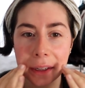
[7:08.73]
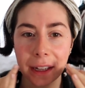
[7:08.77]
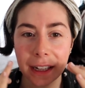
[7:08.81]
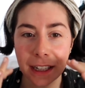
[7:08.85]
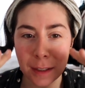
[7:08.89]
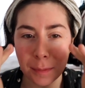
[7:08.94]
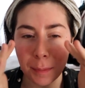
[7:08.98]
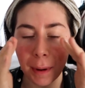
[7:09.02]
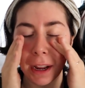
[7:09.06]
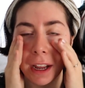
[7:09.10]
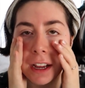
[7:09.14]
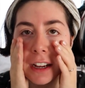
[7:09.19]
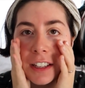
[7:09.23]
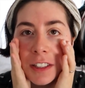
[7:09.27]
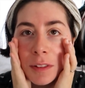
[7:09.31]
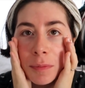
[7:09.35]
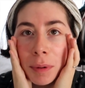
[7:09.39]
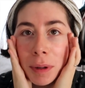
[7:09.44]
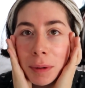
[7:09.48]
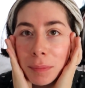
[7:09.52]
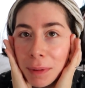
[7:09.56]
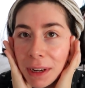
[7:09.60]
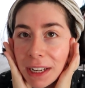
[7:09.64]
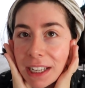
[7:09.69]
That's my
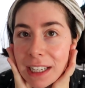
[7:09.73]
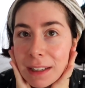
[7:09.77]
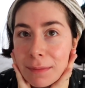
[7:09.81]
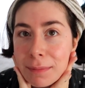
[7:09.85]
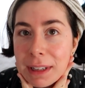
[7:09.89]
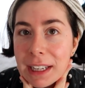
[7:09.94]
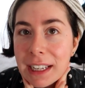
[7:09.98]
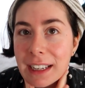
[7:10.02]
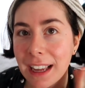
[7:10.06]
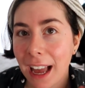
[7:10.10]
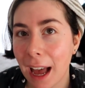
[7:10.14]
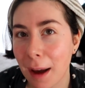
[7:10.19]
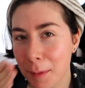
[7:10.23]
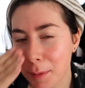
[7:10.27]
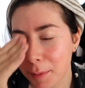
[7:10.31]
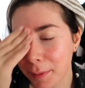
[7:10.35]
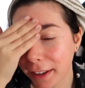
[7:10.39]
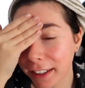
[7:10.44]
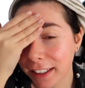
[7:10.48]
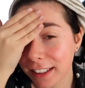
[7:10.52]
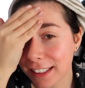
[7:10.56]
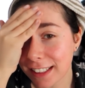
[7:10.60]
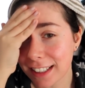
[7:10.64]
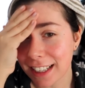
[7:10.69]
husband making me a
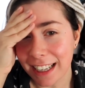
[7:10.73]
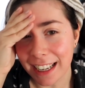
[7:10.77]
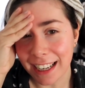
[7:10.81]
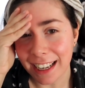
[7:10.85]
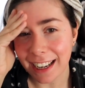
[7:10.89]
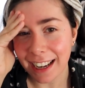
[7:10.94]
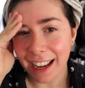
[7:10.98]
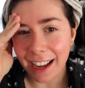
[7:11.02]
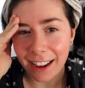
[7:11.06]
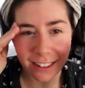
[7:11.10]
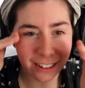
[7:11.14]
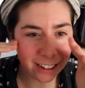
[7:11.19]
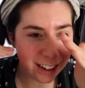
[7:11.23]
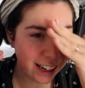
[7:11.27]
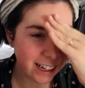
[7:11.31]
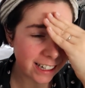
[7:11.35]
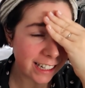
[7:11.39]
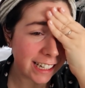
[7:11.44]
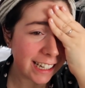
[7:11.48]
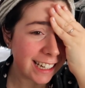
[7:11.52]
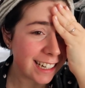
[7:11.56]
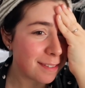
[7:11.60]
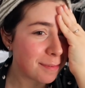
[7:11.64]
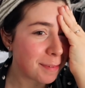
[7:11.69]
chamomile tea. How
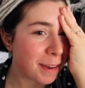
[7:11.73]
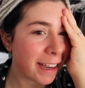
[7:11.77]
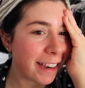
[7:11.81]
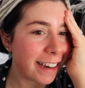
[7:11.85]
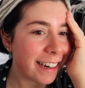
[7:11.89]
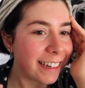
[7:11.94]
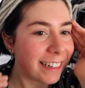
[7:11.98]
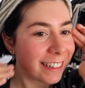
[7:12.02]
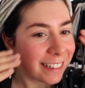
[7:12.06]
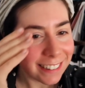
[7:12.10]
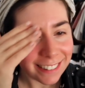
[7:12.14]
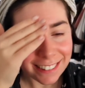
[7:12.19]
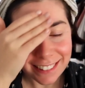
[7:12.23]
lucky am I?